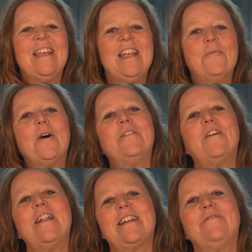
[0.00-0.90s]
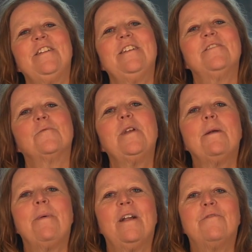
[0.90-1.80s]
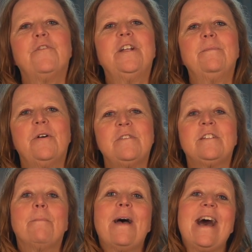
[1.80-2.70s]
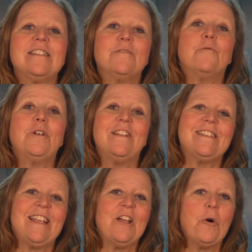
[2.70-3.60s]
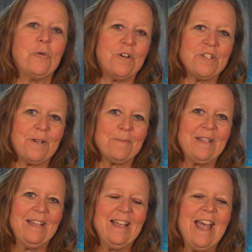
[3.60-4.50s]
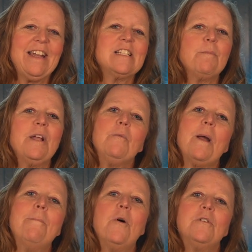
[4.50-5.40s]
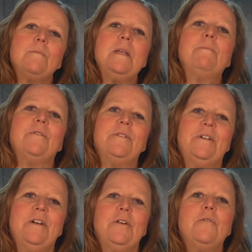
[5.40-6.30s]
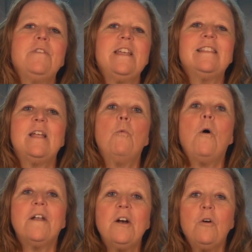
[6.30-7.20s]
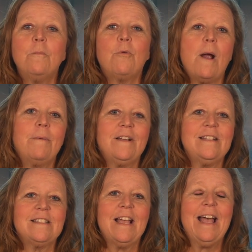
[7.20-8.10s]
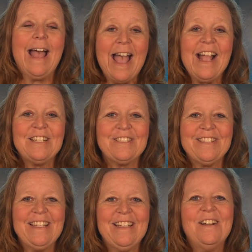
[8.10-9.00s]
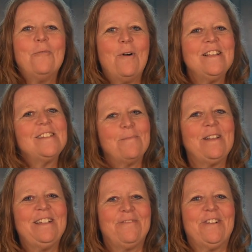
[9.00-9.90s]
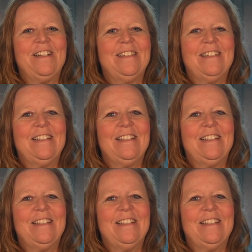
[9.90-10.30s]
In one of our next videos, we compare Freedom Notes to passive real estate ownership and explain why most people who think they want to own properties actually want something different.